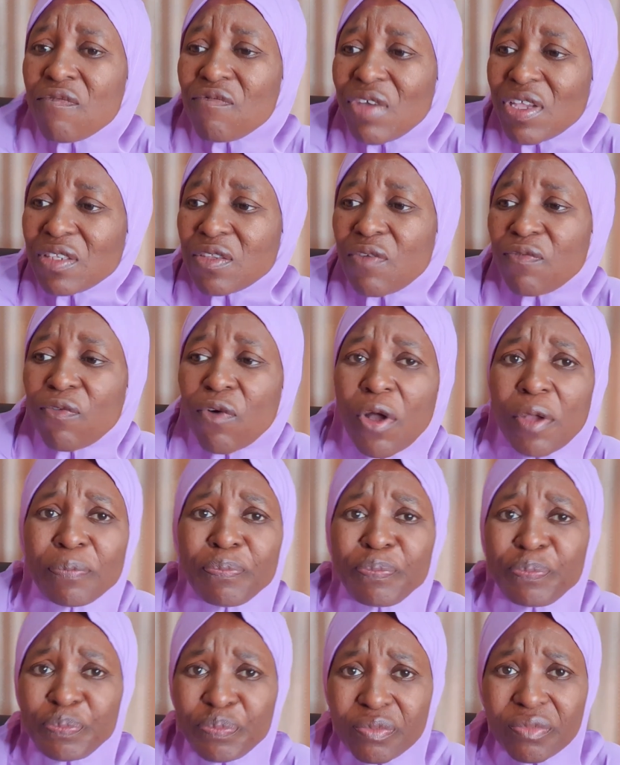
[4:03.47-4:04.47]
First of
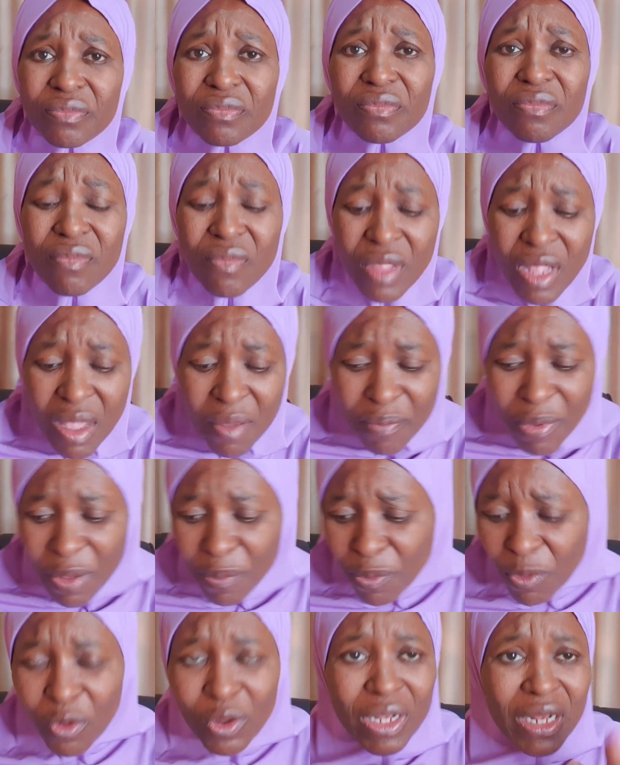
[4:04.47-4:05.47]
all,
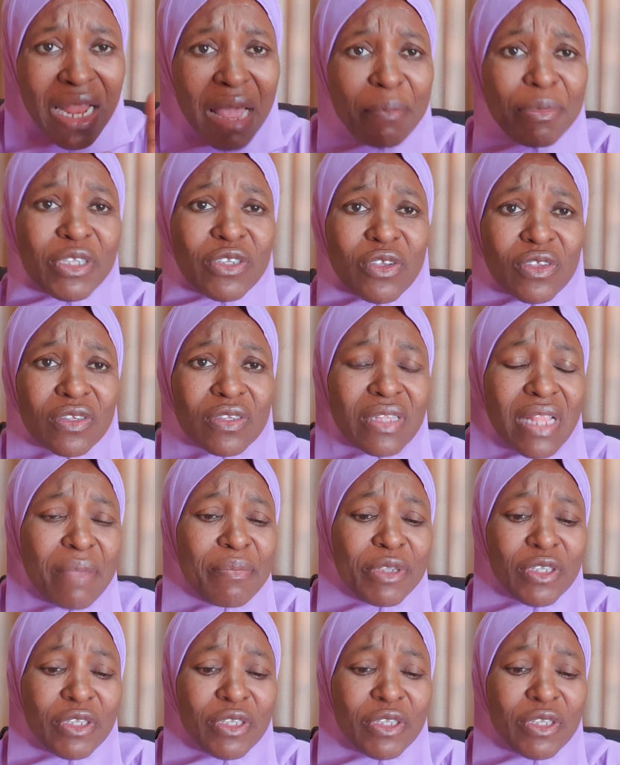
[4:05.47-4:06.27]
people, let me just